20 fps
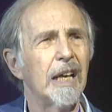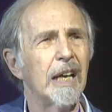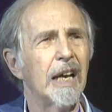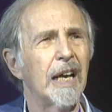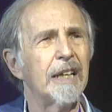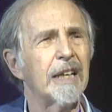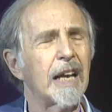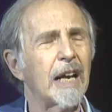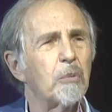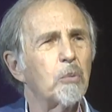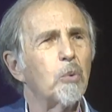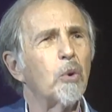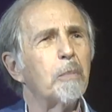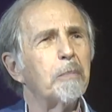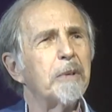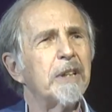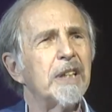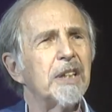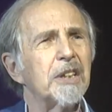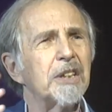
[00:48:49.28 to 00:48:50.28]
and that
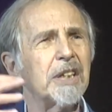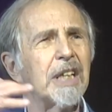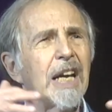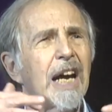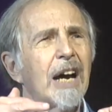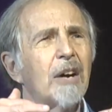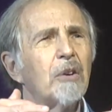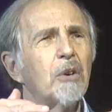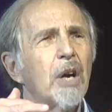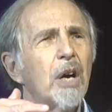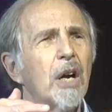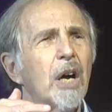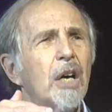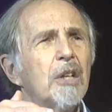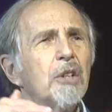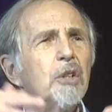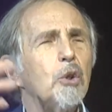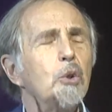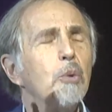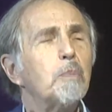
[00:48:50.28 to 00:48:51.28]
woman is now a
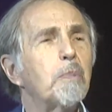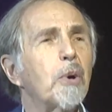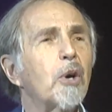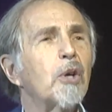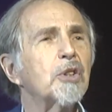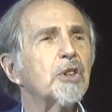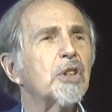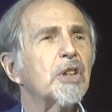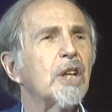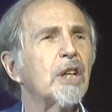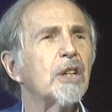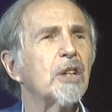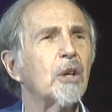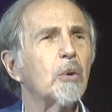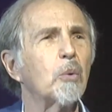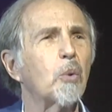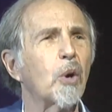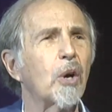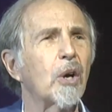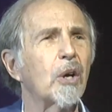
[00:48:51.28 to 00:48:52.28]
new person in her
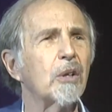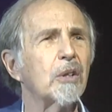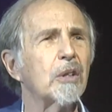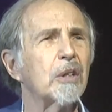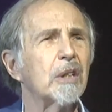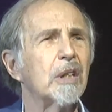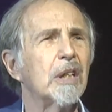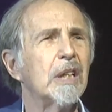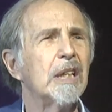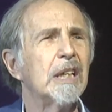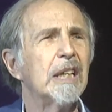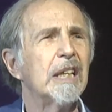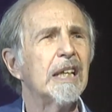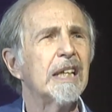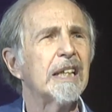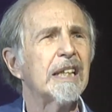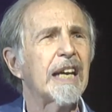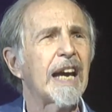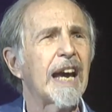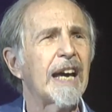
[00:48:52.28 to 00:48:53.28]
world,
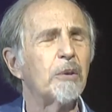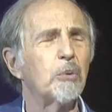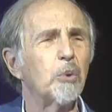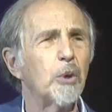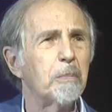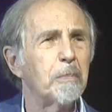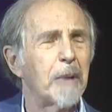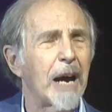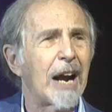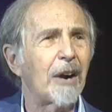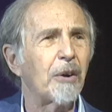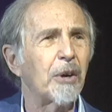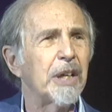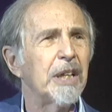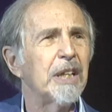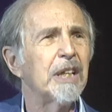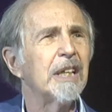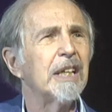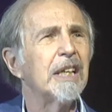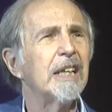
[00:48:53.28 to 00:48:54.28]
can
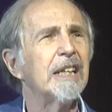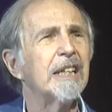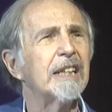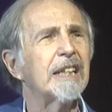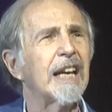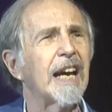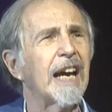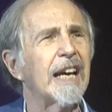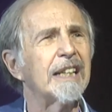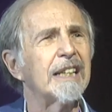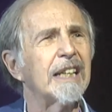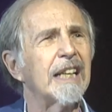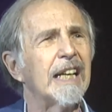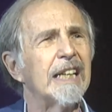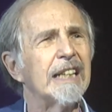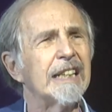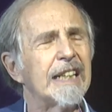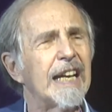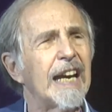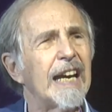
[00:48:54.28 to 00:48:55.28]
remarry, can
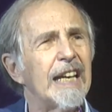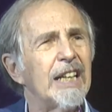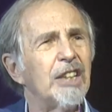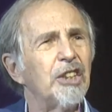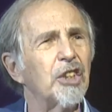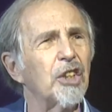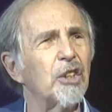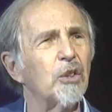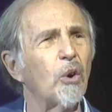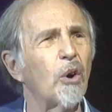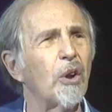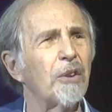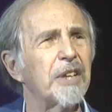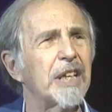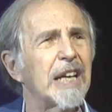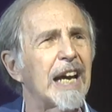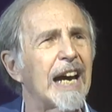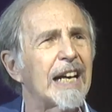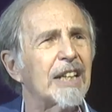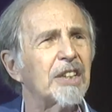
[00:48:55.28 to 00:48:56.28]
engage in all the
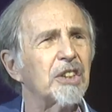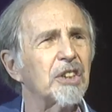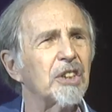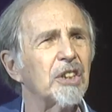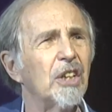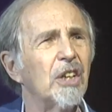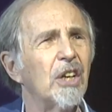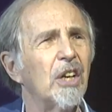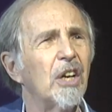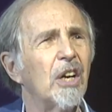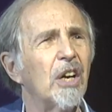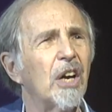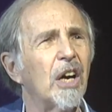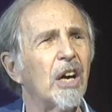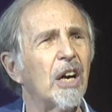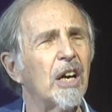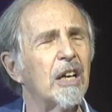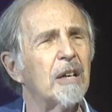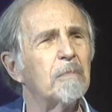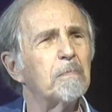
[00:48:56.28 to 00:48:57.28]
acts
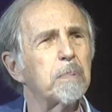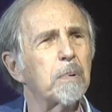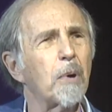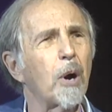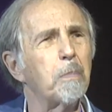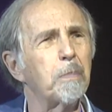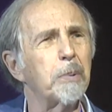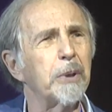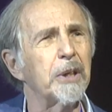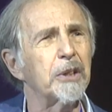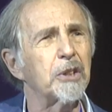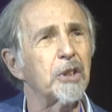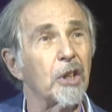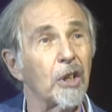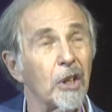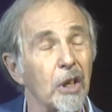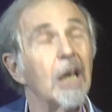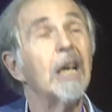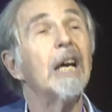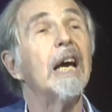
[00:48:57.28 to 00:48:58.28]
appropriate to
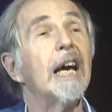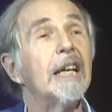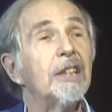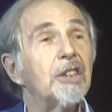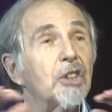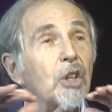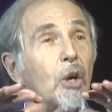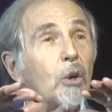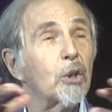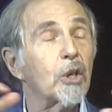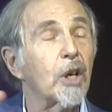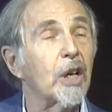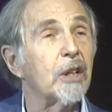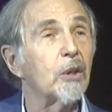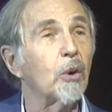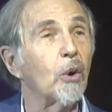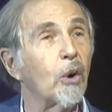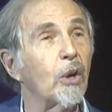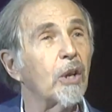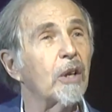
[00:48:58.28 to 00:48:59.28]
her, and so can
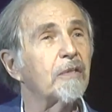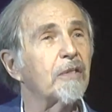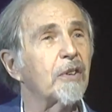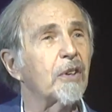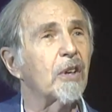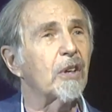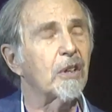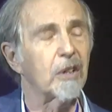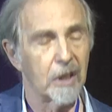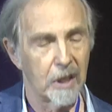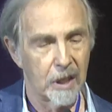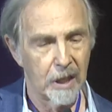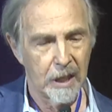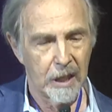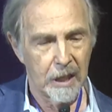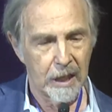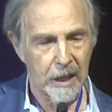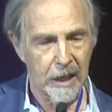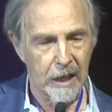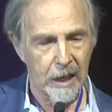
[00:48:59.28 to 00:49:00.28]
all of her
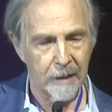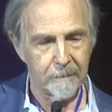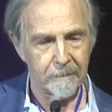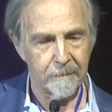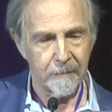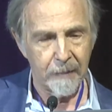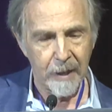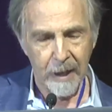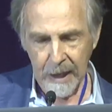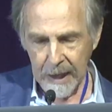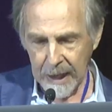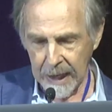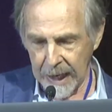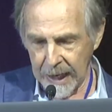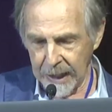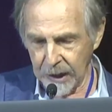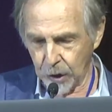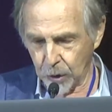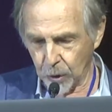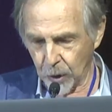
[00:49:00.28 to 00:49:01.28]

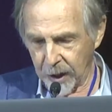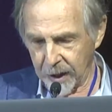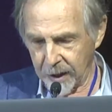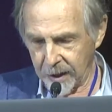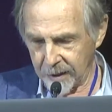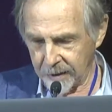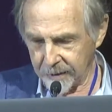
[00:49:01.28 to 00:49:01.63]
age grade.